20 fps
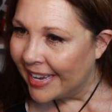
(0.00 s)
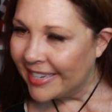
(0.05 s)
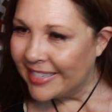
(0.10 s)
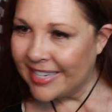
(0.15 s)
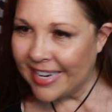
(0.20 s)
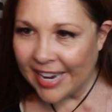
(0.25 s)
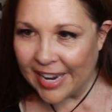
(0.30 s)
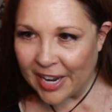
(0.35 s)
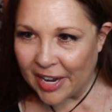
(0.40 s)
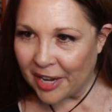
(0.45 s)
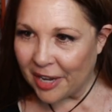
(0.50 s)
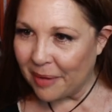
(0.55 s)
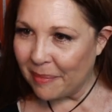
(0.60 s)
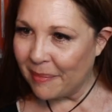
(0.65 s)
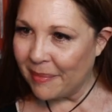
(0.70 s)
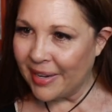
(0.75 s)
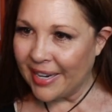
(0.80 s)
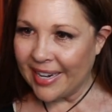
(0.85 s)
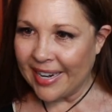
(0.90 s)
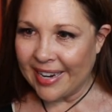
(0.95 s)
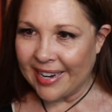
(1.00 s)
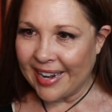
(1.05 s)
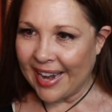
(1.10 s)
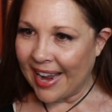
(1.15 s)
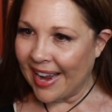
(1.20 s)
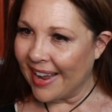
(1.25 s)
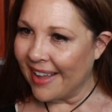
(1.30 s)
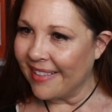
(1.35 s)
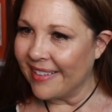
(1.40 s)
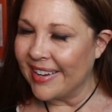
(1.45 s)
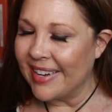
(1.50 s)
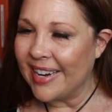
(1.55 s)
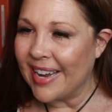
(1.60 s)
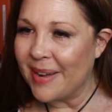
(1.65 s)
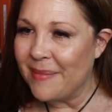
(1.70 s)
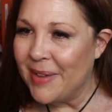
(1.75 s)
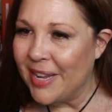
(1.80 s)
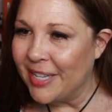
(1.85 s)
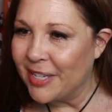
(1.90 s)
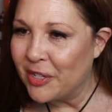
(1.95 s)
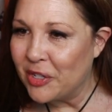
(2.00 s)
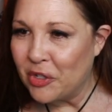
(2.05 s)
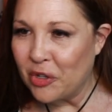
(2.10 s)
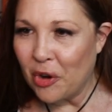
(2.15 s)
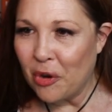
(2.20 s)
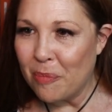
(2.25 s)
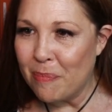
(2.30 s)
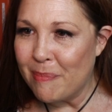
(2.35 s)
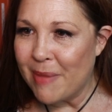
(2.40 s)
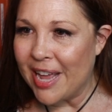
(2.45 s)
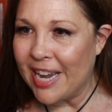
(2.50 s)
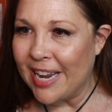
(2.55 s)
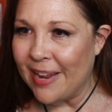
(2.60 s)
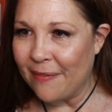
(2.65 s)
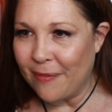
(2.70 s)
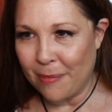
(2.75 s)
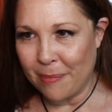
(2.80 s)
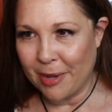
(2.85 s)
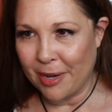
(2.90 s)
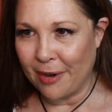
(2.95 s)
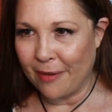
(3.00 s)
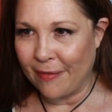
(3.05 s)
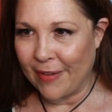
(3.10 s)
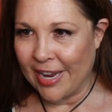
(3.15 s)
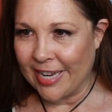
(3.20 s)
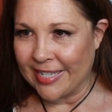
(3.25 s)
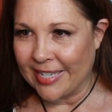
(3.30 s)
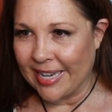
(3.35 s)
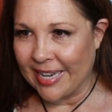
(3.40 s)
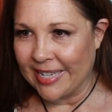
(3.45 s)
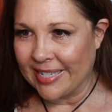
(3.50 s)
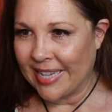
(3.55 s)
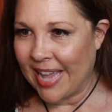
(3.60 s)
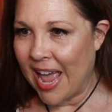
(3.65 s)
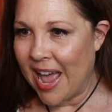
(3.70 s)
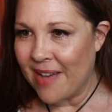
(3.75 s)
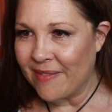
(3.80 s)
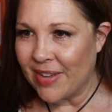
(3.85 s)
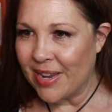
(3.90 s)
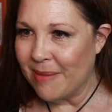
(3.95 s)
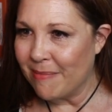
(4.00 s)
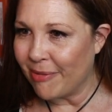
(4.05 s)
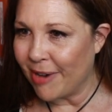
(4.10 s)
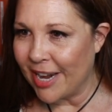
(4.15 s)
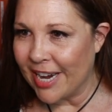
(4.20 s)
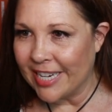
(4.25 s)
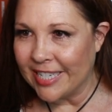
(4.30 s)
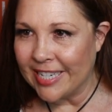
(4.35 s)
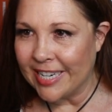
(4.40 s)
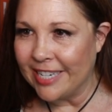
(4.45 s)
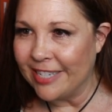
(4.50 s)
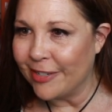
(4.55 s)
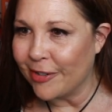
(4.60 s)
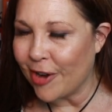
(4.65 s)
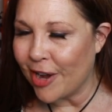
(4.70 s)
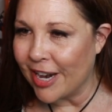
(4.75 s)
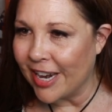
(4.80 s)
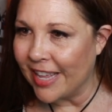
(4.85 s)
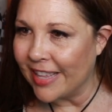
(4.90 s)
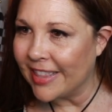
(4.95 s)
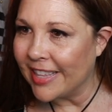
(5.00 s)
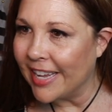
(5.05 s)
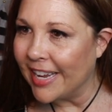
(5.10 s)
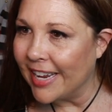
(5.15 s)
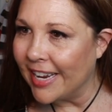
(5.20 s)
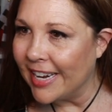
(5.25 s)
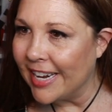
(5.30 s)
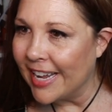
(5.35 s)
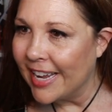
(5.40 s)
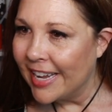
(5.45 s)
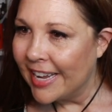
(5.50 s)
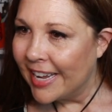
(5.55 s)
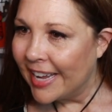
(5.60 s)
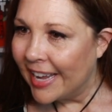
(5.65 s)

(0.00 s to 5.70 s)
Tim and Alan. I mean, so many familiar faces. Kevin, Brandon, Jonathan.